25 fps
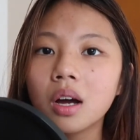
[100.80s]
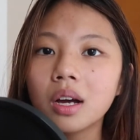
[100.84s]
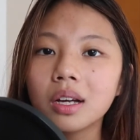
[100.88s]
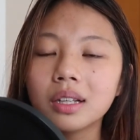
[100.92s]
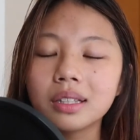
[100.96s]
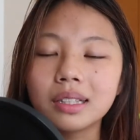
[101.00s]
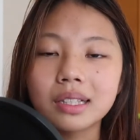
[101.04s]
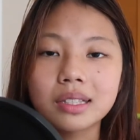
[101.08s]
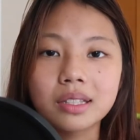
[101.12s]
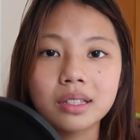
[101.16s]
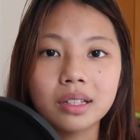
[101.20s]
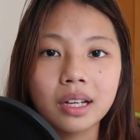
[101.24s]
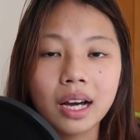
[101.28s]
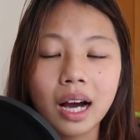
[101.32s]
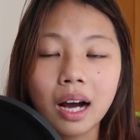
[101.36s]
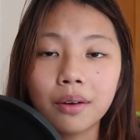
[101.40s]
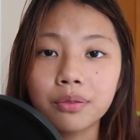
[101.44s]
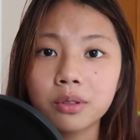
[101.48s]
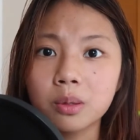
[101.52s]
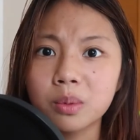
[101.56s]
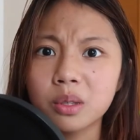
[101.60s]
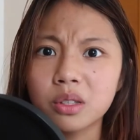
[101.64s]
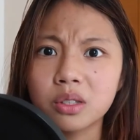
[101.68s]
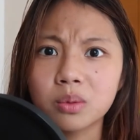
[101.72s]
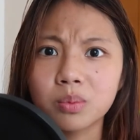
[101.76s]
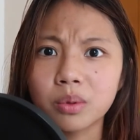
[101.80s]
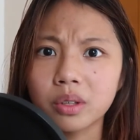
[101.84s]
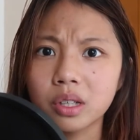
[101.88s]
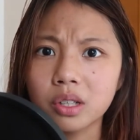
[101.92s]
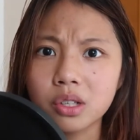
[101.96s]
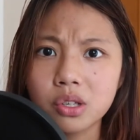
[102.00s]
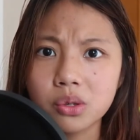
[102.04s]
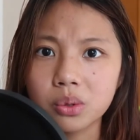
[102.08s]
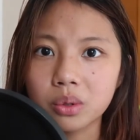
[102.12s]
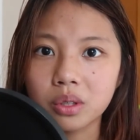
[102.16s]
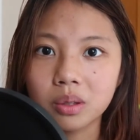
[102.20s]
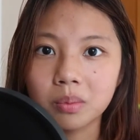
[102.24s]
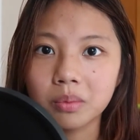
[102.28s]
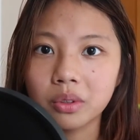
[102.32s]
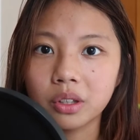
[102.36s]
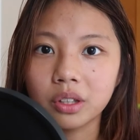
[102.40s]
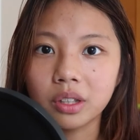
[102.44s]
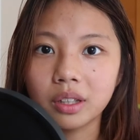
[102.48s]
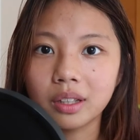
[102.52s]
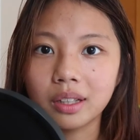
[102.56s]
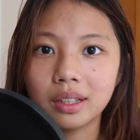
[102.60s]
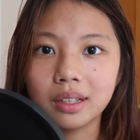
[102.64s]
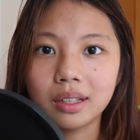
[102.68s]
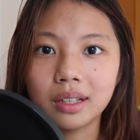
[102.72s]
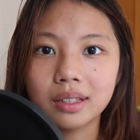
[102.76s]
It doesn't have to be spiritual
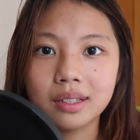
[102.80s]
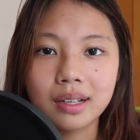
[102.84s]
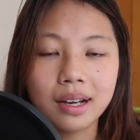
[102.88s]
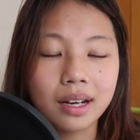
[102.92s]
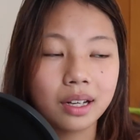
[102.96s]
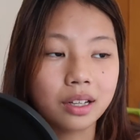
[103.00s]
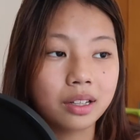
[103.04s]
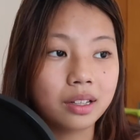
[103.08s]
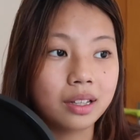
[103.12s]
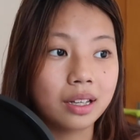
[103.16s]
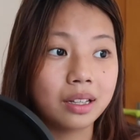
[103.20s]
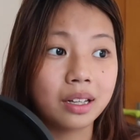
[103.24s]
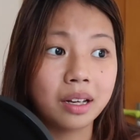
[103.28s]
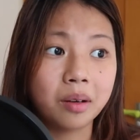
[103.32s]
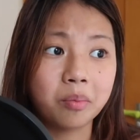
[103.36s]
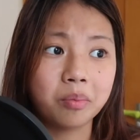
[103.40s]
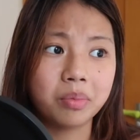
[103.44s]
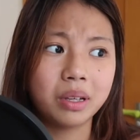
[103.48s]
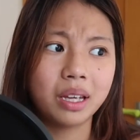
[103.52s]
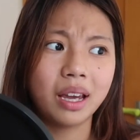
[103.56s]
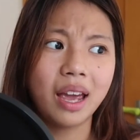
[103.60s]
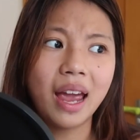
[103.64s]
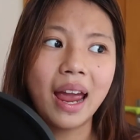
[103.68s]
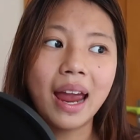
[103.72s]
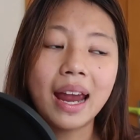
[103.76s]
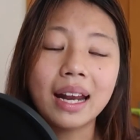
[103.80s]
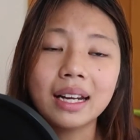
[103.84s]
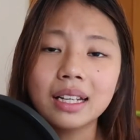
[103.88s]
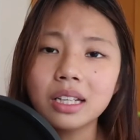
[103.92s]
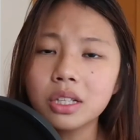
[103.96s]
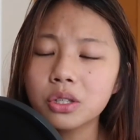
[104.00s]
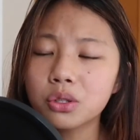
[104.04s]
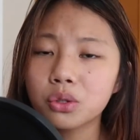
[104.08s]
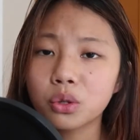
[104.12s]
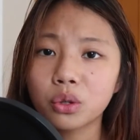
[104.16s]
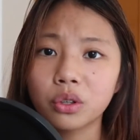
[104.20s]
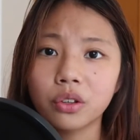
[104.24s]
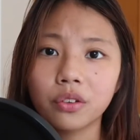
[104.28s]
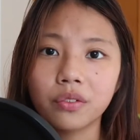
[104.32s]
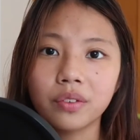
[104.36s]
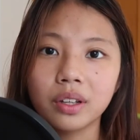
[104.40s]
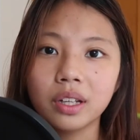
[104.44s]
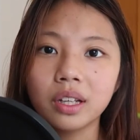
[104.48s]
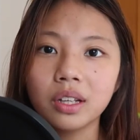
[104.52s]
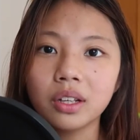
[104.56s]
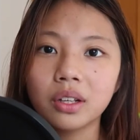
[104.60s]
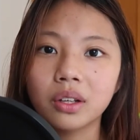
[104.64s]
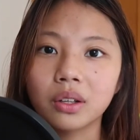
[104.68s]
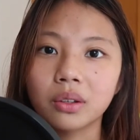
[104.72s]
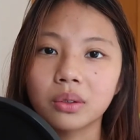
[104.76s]
community. It can be any sort of
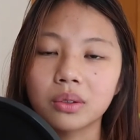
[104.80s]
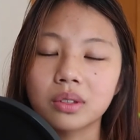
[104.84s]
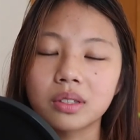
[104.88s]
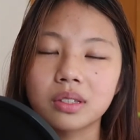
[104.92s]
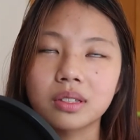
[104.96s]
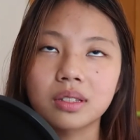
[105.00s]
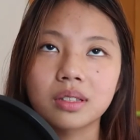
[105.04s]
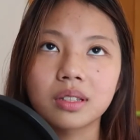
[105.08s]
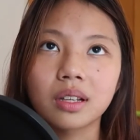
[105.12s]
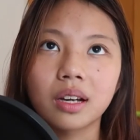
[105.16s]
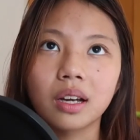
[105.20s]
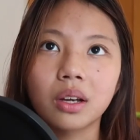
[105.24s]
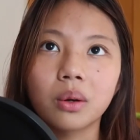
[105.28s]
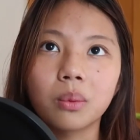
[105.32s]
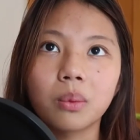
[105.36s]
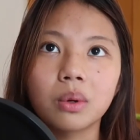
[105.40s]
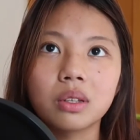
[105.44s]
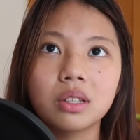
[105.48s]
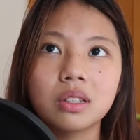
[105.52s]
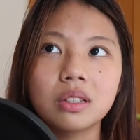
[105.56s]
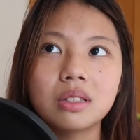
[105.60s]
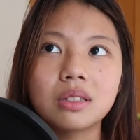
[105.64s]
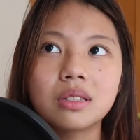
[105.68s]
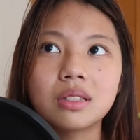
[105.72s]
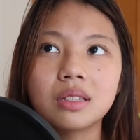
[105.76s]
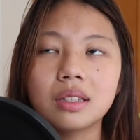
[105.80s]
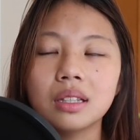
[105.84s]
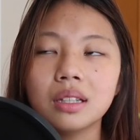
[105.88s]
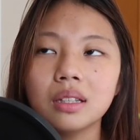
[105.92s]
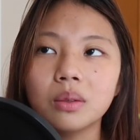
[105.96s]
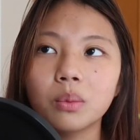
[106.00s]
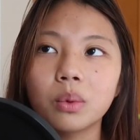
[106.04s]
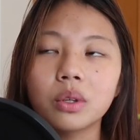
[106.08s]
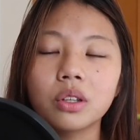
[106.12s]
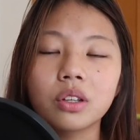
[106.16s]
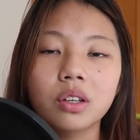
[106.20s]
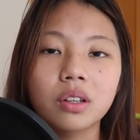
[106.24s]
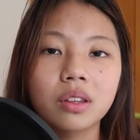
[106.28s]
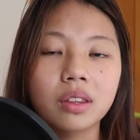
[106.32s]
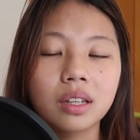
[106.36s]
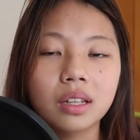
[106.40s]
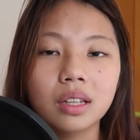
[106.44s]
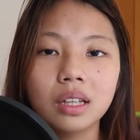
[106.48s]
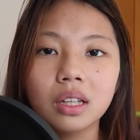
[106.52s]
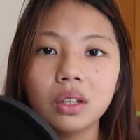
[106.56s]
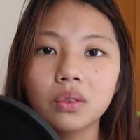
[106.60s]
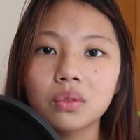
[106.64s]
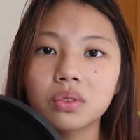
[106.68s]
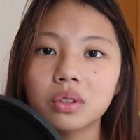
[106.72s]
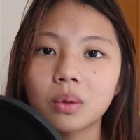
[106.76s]
videos. It's like when you're
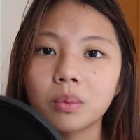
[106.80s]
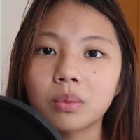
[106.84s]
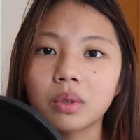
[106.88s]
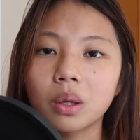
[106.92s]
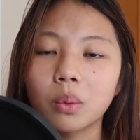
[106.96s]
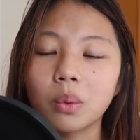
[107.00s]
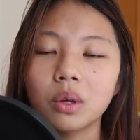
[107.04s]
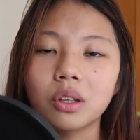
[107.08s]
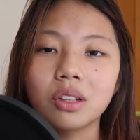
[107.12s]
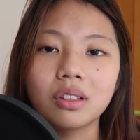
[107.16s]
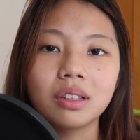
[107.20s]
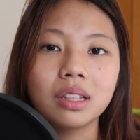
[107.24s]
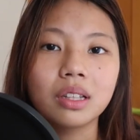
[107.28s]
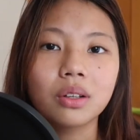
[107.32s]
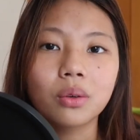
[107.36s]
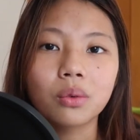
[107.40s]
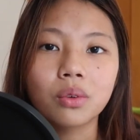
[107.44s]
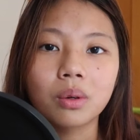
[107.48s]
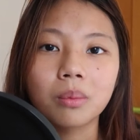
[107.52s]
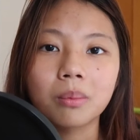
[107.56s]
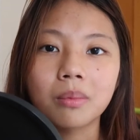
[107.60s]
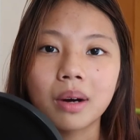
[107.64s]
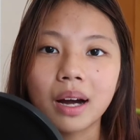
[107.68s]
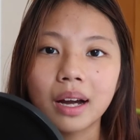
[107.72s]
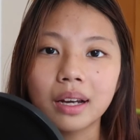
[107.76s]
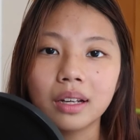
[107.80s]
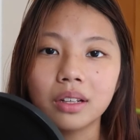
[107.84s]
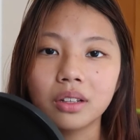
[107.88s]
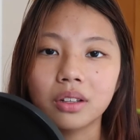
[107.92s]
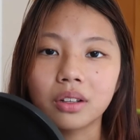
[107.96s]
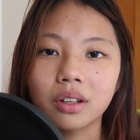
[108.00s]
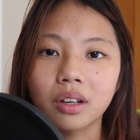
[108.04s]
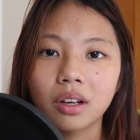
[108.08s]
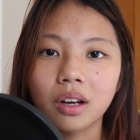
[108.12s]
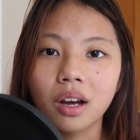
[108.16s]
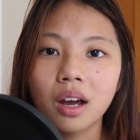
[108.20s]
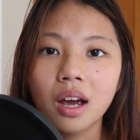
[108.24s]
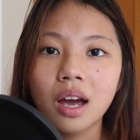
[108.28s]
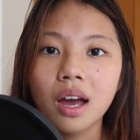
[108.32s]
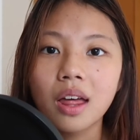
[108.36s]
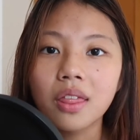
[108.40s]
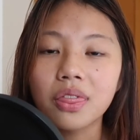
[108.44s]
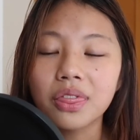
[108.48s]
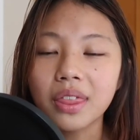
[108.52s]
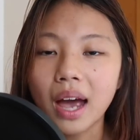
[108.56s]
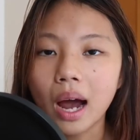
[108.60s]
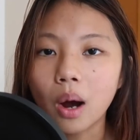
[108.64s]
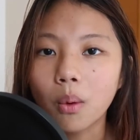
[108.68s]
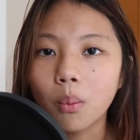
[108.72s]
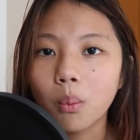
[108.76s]
thinking of something, when you need a reminder,
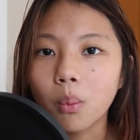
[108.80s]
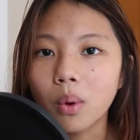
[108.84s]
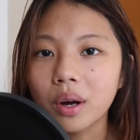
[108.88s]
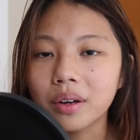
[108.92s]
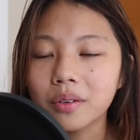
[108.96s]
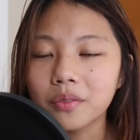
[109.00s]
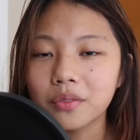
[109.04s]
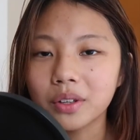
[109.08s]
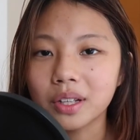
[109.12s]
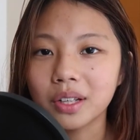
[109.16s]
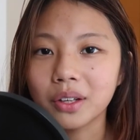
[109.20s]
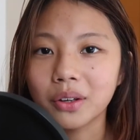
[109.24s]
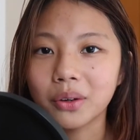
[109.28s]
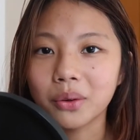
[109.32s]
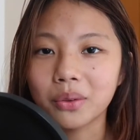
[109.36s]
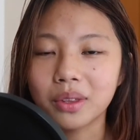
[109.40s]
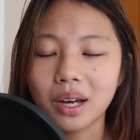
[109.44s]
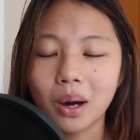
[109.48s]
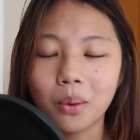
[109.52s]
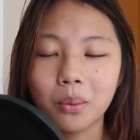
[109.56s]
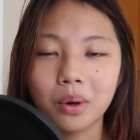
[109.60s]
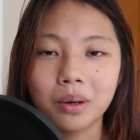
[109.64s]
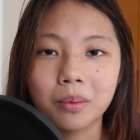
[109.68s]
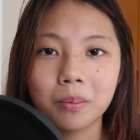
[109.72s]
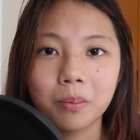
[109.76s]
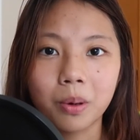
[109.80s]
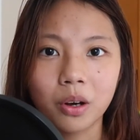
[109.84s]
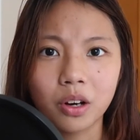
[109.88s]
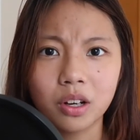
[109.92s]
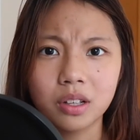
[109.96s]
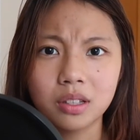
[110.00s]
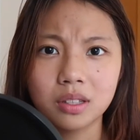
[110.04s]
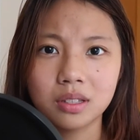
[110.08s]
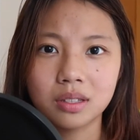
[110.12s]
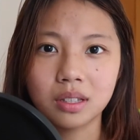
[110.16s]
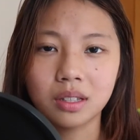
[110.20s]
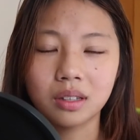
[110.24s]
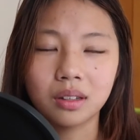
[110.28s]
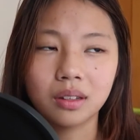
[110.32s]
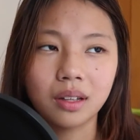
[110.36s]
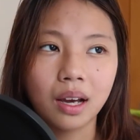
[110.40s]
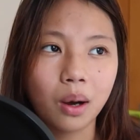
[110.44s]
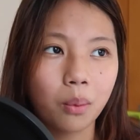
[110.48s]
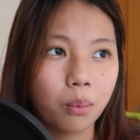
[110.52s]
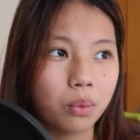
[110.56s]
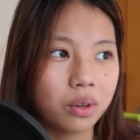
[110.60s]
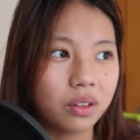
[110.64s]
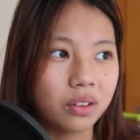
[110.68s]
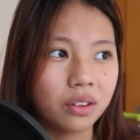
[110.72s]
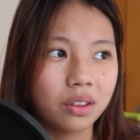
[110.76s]
that one video, that one person,
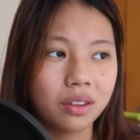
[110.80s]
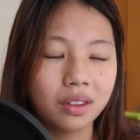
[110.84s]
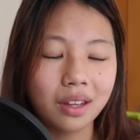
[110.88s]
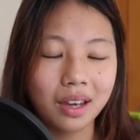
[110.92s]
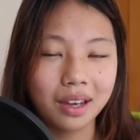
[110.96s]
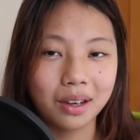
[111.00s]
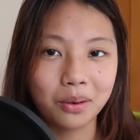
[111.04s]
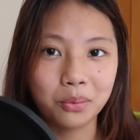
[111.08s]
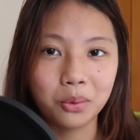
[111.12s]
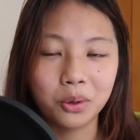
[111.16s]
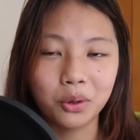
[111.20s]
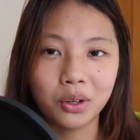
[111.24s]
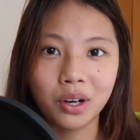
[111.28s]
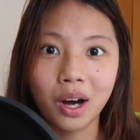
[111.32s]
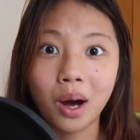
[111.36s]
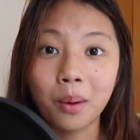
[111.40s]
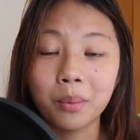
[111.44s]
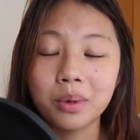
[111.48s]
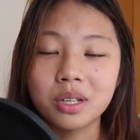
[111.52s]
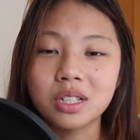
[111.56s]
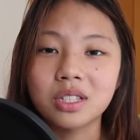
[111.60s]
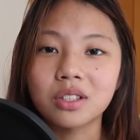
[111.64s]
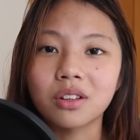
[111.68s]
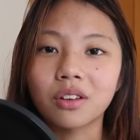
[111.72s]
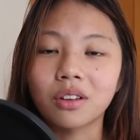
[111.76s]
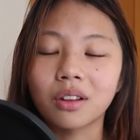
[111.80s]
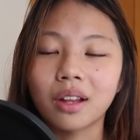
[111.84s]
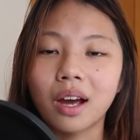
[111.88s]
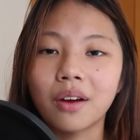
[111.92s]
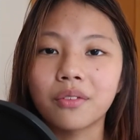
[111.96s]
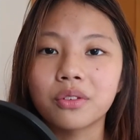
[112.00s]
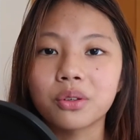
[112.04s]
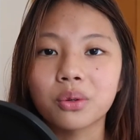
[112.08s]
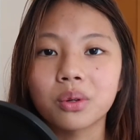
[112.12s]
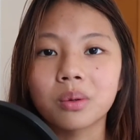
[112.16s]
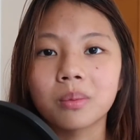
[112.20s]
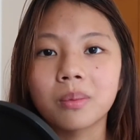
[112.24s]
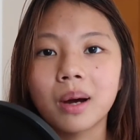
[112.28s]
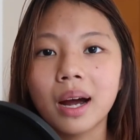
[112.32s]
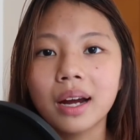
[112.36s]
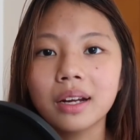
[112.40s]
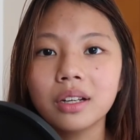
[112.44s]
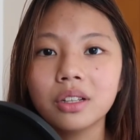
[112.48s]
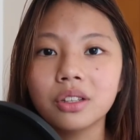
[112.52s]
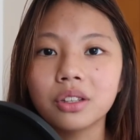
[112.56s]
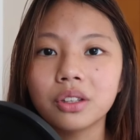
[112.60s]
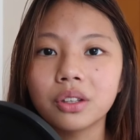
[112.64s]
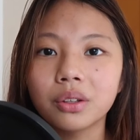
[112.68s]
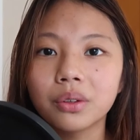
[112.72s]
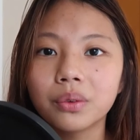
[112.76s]
that one thing will come into your life to
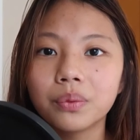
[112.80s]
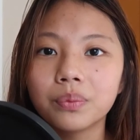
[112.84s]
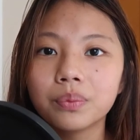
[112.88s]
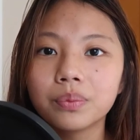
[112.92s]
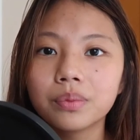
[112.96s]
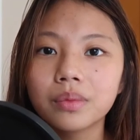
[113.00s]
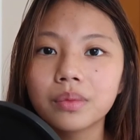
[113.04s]
remind you.